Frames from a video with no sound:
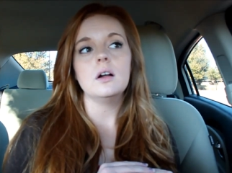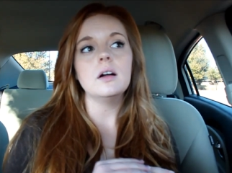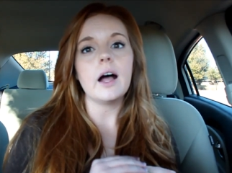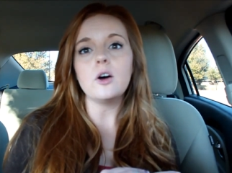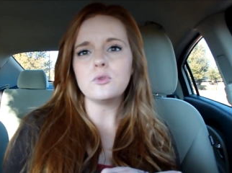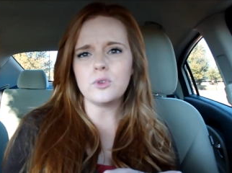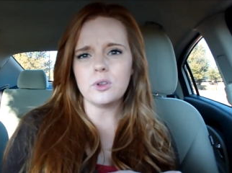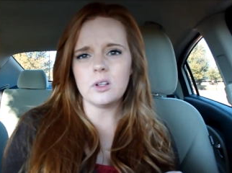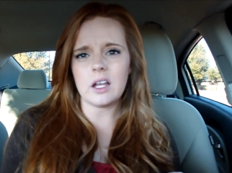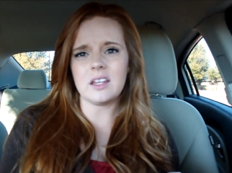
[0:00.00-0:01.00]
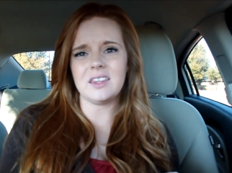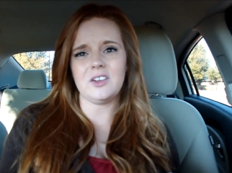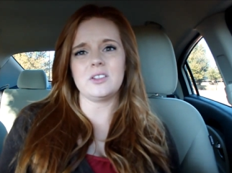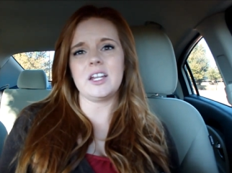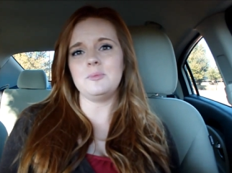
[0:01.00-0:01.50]
helpful and
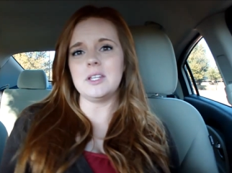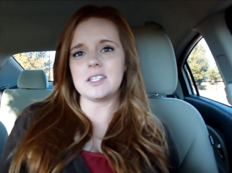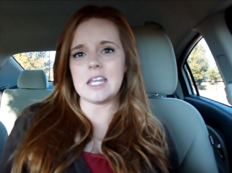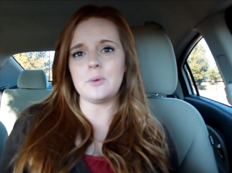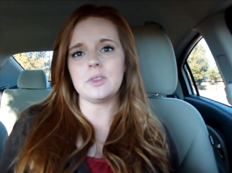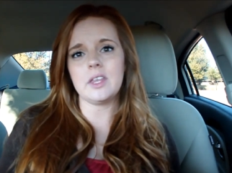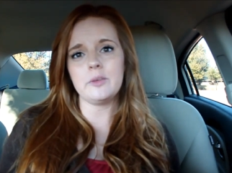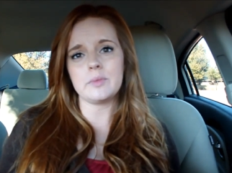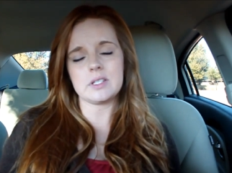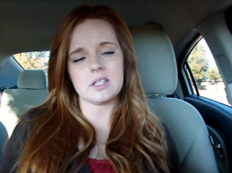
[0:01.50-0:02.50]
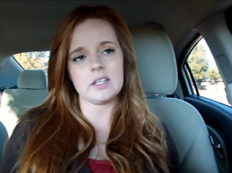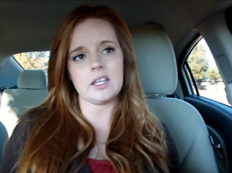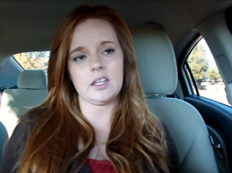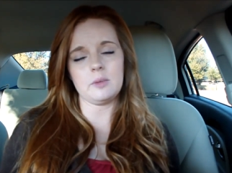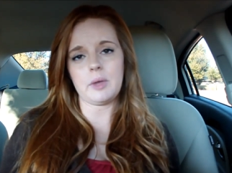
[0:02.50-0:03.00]
they're letting me stay with them until I
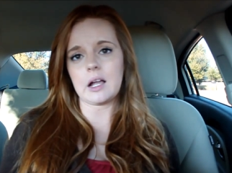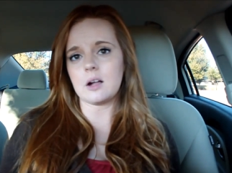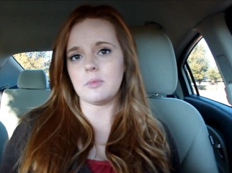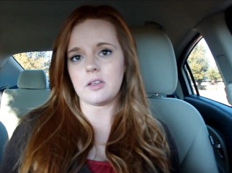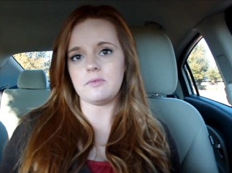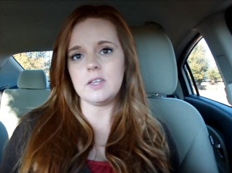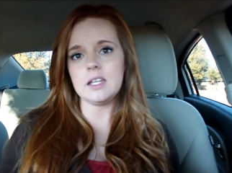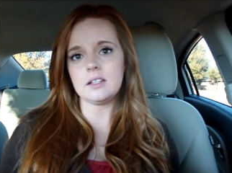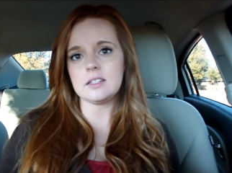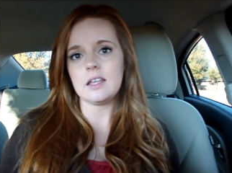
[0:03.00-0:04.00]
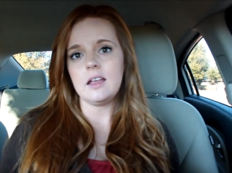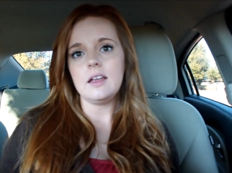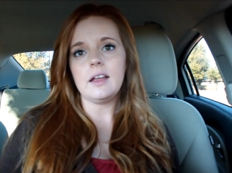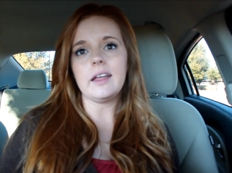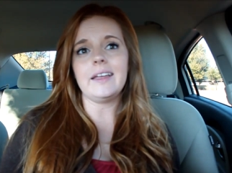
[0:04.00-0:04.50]
can get back on my feet
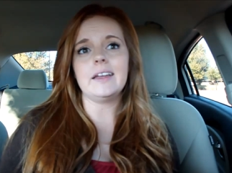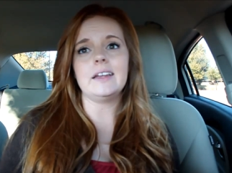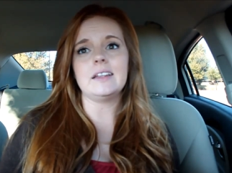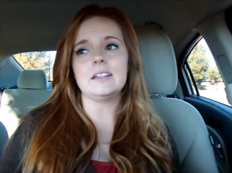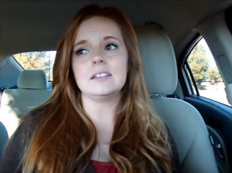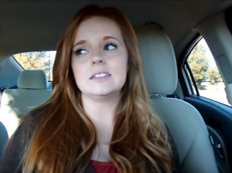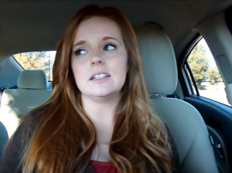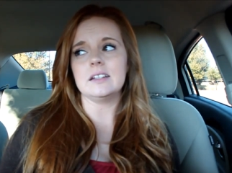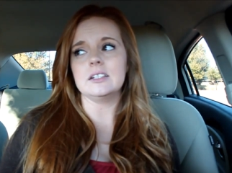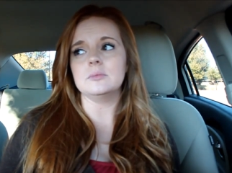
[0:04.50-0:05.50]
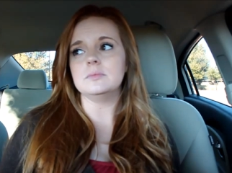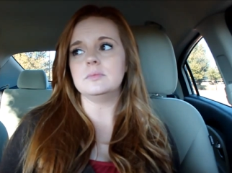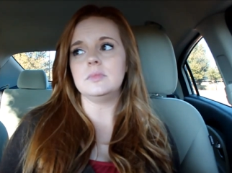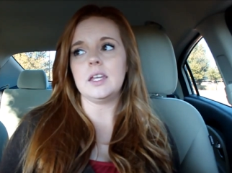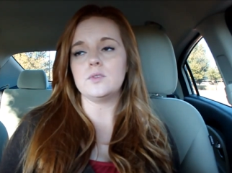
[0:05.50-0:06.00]
and um,
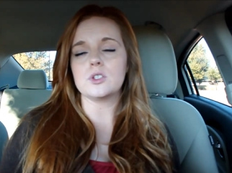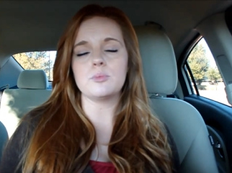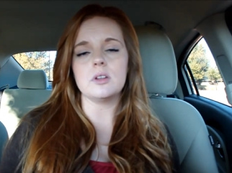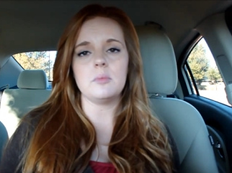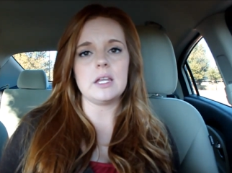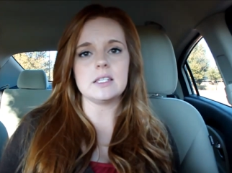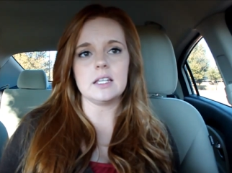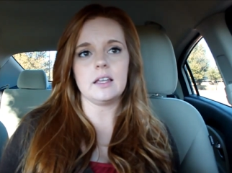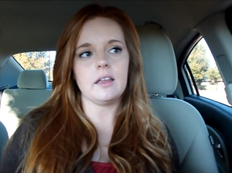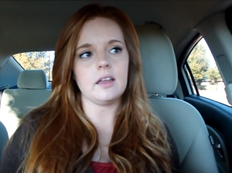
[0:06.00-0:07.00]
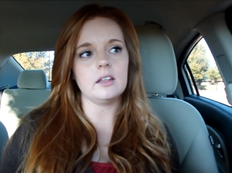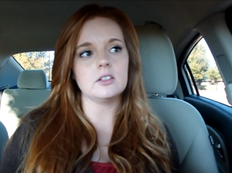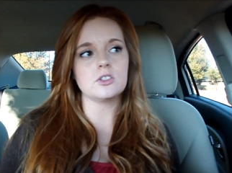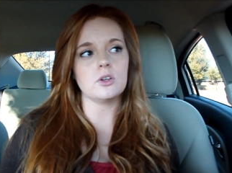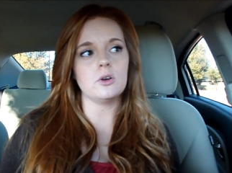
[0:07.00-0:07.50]
they've just been amazing
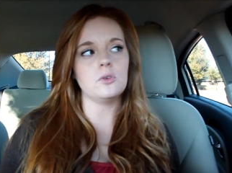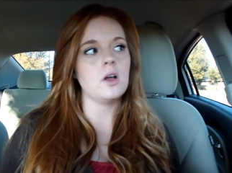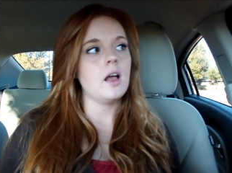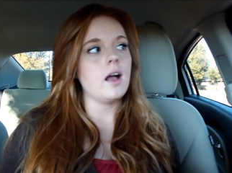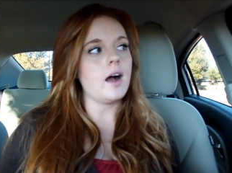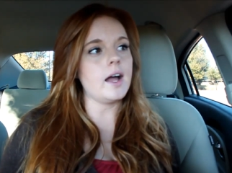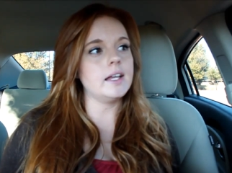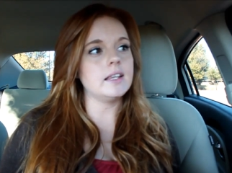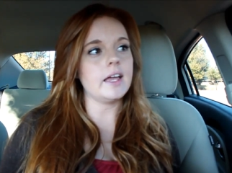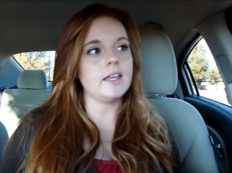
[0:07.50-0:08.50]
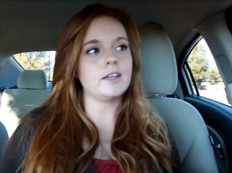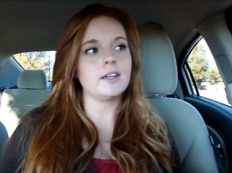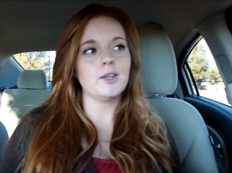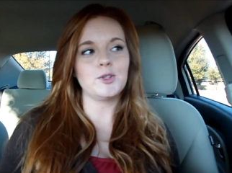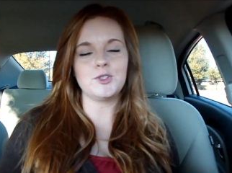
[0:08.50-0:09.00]
and so I
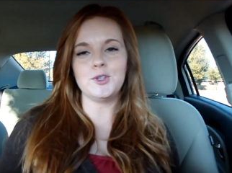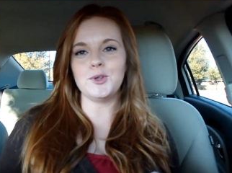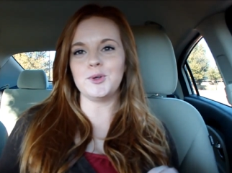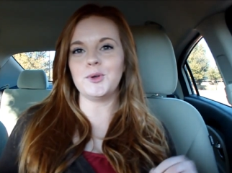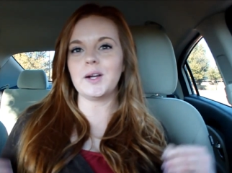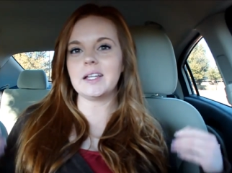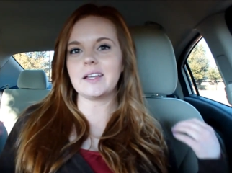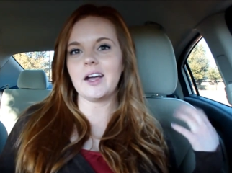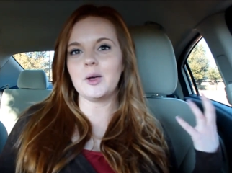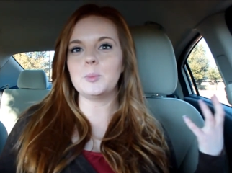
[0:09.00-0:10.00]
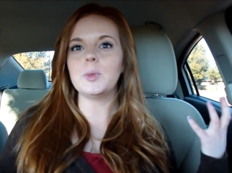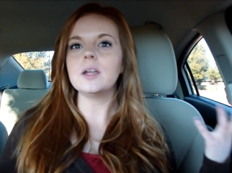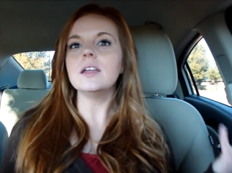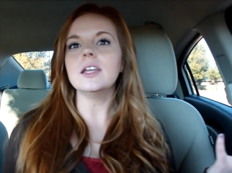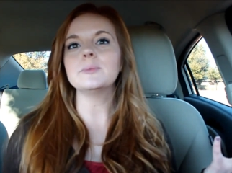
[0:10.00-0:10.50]
like to come
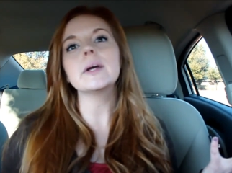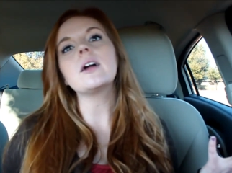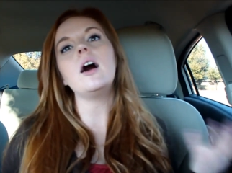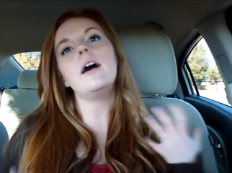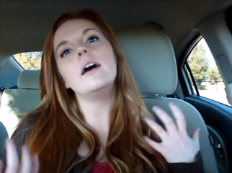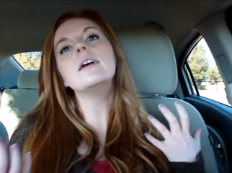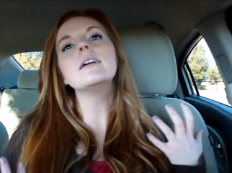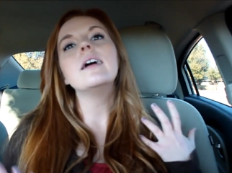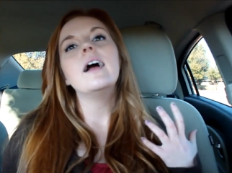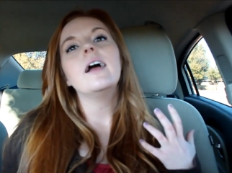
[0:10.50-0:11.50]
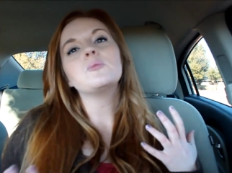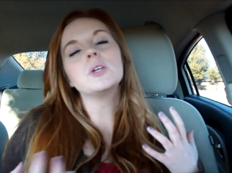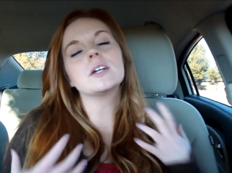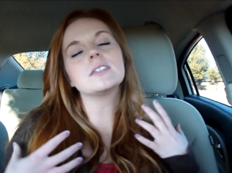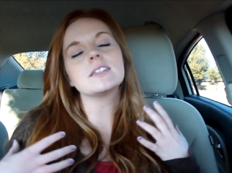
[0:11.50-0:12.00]
in my car
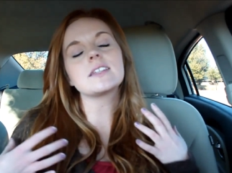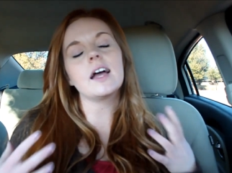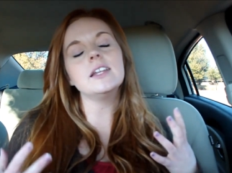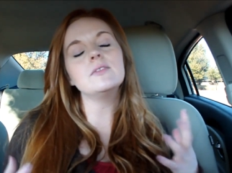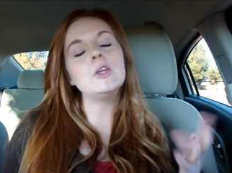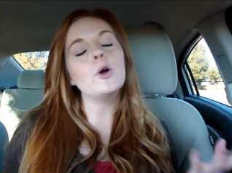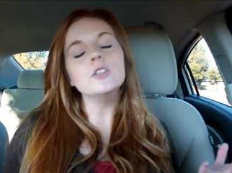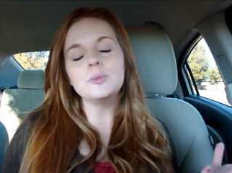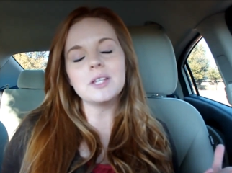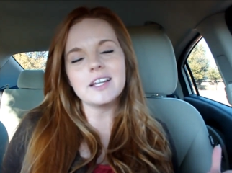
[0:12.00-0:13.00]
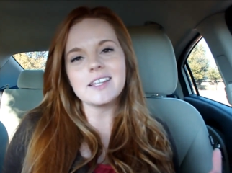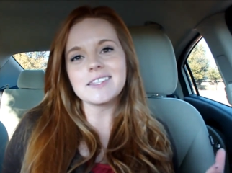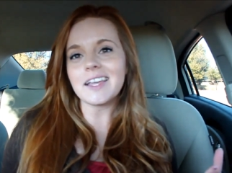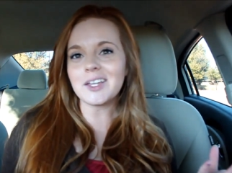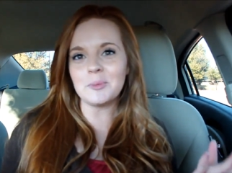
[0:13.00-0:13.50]
because it's kind of the only
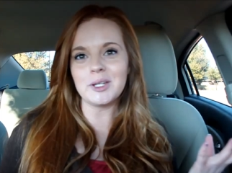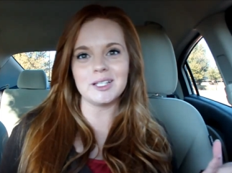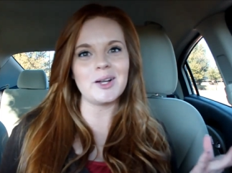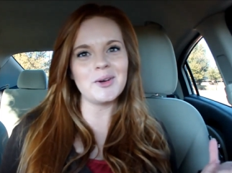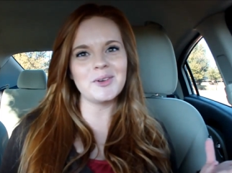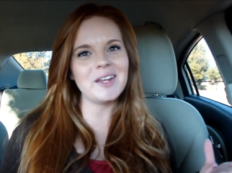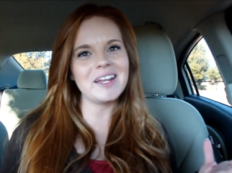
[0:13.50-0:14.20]
place I can be alone